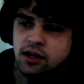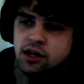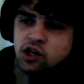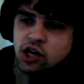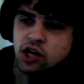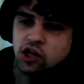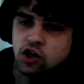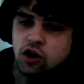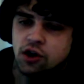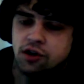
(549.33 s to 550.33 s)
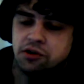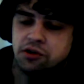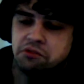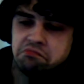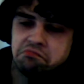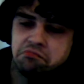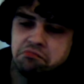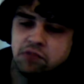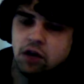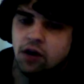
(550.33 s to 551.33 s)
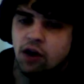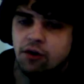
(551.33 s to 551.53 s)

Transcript: Shadow Shock. Oh no.